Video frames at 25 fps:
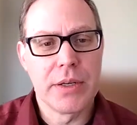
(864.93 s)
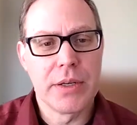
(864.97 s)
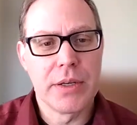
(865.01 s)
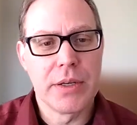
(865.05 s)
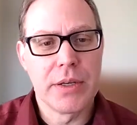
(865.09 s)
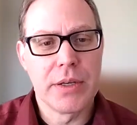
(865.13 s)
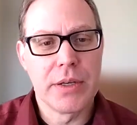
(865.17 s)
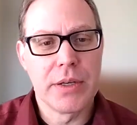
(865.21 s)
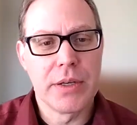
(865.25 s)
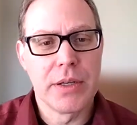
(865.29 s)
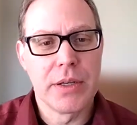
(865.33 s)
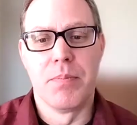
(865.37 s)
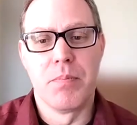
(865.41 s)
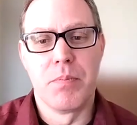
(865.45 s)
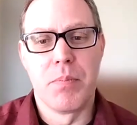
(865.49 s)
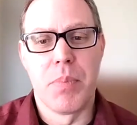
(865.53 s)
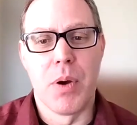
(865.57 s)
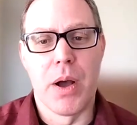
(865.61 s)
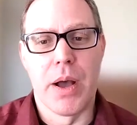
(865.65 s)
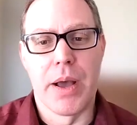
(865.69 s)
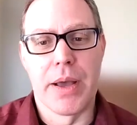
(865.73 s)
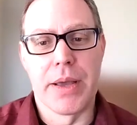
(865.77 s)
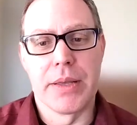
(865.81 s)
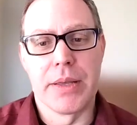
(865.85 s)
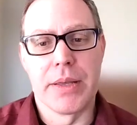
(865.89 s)

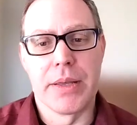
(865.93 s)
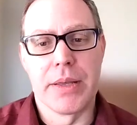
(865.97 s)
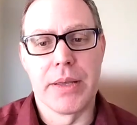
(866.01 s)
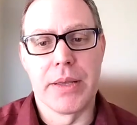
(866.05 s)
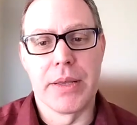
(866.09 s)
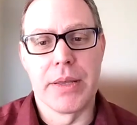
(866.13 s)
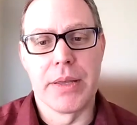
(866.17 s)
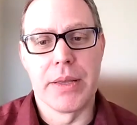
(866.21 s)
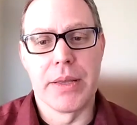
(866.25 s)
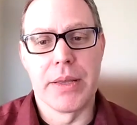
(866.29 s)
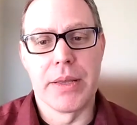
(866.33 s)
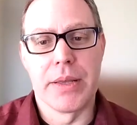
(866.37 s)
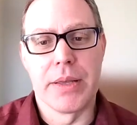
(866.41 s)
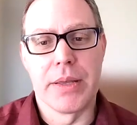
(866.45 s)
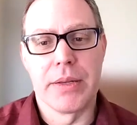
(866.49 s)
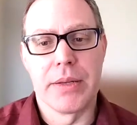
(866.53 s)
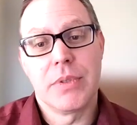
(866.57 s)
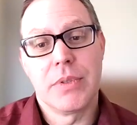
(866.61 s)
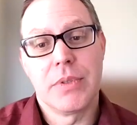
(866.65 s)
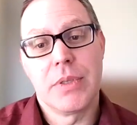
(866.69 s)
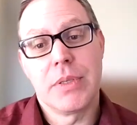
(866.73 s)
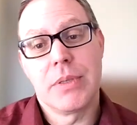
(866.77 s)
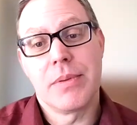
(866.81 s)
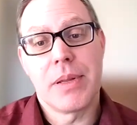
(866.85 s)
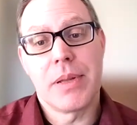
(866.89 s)
but
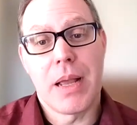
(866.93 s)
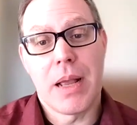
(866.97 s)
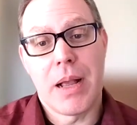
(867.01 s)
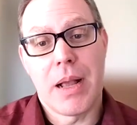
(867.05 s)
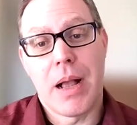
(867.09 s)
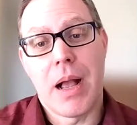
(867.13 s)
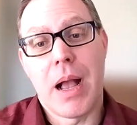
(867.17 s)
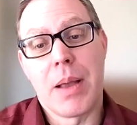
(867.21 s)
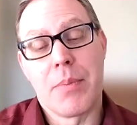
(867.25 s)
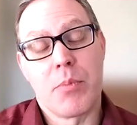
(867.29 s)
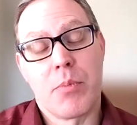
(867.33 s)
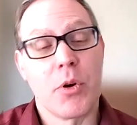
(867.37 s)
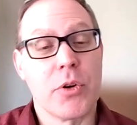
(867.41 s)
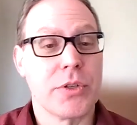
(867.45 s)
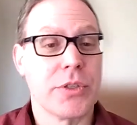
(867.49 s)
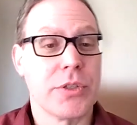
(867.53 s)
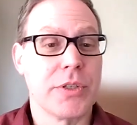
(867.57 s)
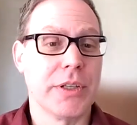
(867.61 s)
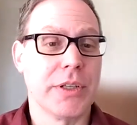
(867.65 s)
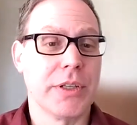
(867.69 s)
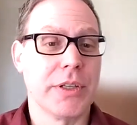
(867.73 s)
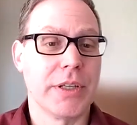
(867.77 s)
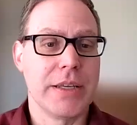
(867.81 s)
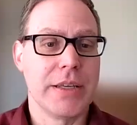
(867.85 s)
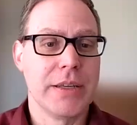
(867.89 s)
I
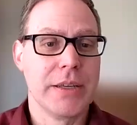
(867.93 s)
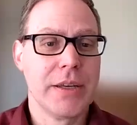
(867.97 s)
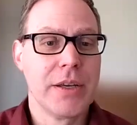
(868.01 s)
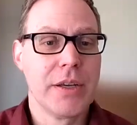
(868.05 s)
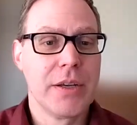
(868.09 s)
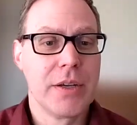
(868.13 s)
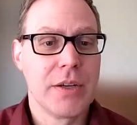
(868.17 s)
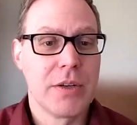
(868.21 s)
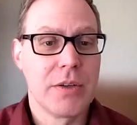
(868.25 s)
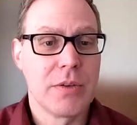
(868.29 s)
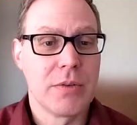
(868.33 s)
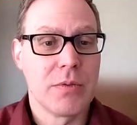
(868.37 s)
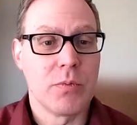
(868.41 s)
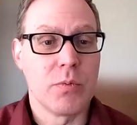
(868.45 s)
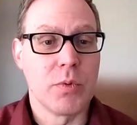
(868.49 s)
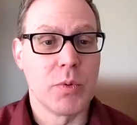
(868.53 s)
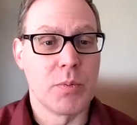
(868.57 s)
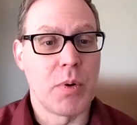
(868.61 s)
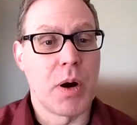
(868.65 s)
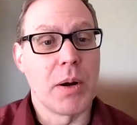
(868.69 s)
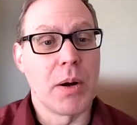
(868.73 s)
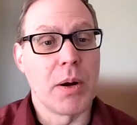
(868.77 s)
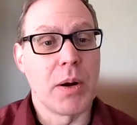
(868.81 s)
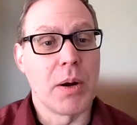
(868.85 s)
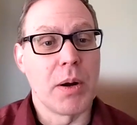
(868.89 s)
personally
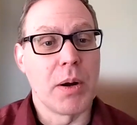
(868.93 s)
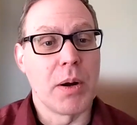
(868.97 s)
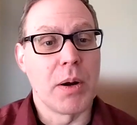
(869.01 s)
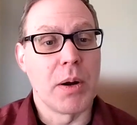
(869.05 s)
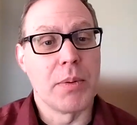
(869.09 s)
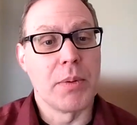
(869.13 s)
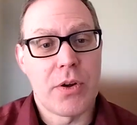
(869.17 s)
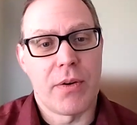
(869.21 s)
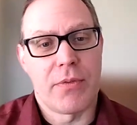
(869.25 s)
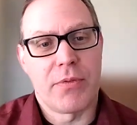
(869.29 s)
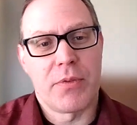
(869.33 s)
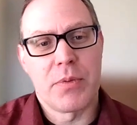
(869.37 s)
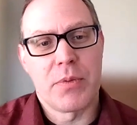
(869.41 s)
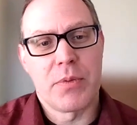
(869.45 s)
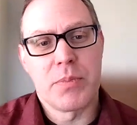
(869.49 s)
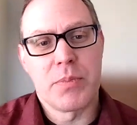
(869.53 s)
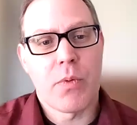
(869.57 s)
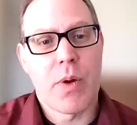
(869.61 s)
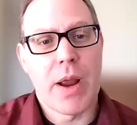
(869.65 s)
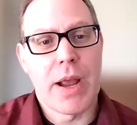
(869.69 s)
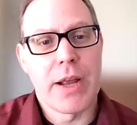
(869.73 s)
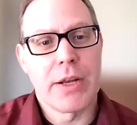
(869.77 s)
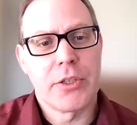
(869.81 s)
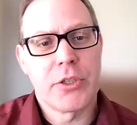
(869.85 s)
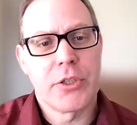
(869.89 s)
would probably start from
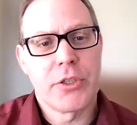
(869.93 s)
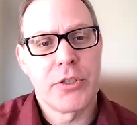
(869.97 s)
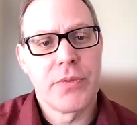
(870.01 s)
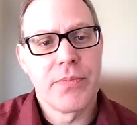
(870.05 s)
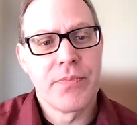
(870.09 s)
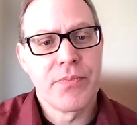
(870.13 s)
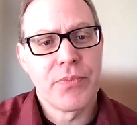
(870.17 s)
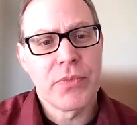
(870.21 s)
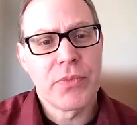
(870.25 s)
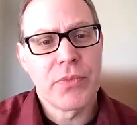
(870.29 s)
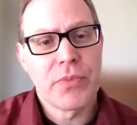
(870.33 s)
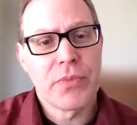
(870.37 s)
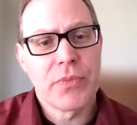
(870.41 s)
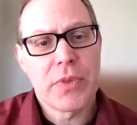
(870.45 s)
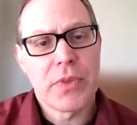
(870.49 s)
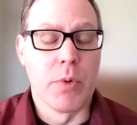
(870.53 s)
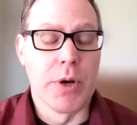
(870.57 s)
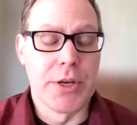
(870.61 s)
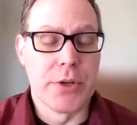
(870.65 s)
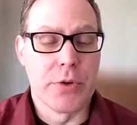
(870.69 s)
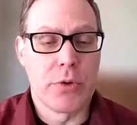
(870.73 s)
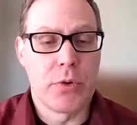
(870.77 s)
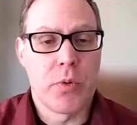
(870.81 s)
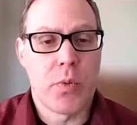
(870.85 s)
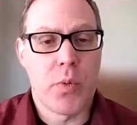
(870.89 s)
scratch. And
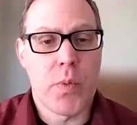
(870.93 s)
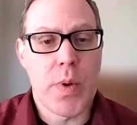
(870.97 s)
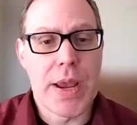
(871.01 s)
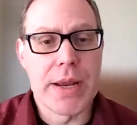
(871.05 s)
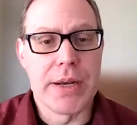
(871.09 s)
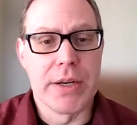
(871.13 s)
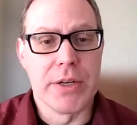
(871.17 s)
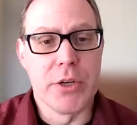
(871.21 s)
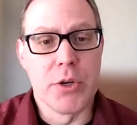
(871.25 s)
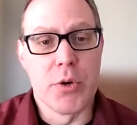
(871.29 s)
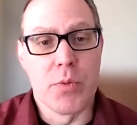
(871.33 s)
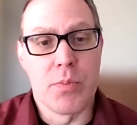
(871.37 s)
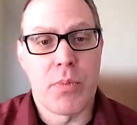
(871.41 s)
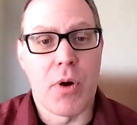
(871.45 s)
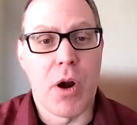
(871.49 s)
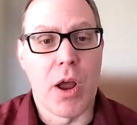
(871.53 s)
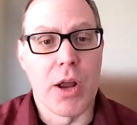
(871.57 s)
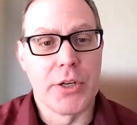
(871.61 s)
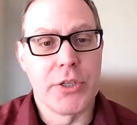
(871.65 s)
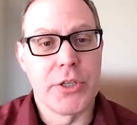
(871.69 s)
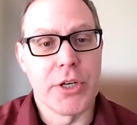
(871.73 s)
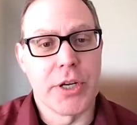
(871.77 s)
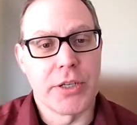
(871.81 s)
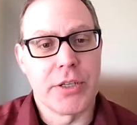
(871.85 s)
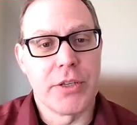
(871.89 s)
when you create a new
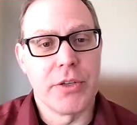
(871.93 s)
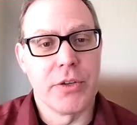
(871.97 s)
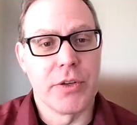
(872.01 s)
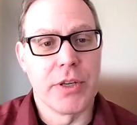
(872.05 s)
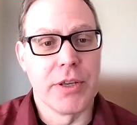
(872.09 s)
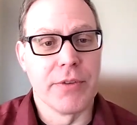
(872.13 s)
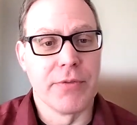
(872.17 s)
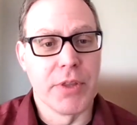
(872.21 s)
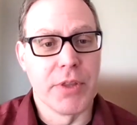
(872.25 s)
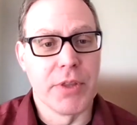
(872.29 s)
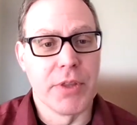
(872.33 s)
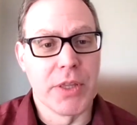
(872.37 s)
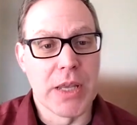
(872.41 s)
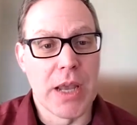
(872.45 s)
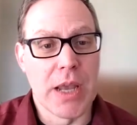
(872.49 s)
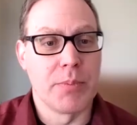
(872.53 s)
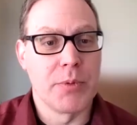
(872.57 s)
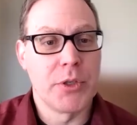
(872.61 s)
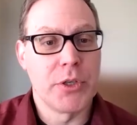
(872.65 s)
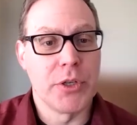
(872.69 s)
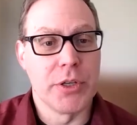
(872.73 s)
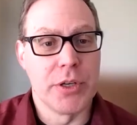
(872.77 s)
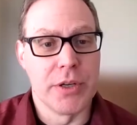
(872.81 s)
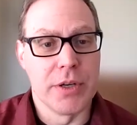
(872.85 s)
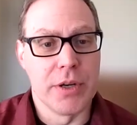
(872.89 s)
project, you're given the
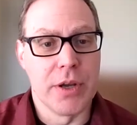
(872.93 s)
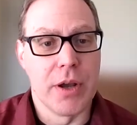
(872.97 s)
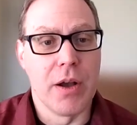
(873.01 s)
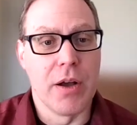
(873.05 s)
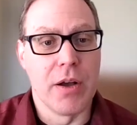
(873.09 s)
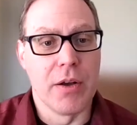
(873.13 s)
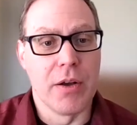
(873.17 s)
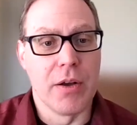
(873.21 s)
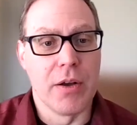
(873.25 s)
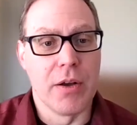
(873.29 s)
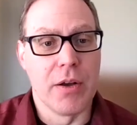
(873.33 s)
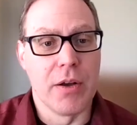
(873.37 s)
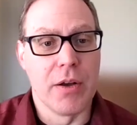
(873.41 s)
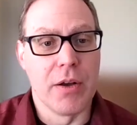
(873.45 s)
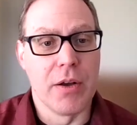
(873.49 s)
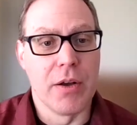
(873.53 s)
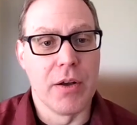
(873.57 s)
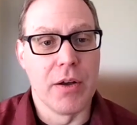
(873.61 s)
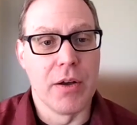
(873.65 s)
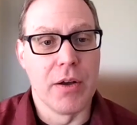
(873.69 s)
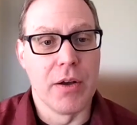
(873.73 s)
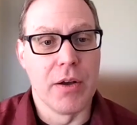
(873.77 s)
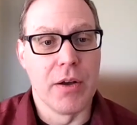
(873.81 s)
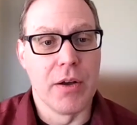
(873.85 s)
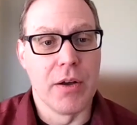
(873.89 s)
option of
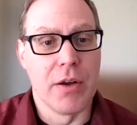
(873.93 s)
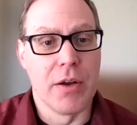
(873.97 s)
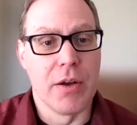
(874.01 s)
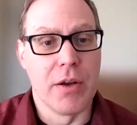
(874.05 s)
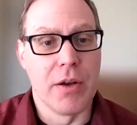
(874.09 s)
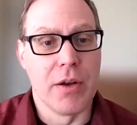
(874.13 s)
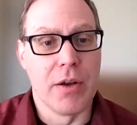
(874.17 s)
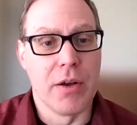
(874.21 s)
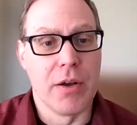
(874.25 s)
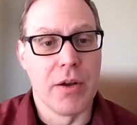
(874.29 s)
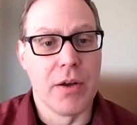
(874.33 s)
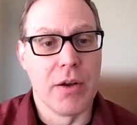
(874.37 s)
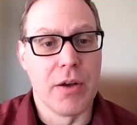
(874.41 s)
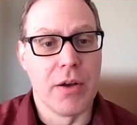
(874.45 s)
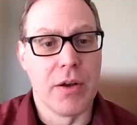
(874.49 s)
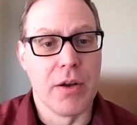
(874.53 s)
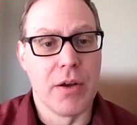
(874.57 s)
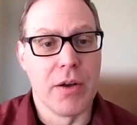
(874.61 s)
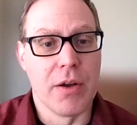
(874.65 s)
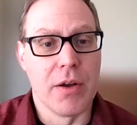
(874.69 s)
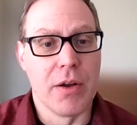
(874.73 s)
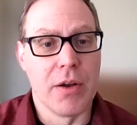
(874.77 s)
either starting with the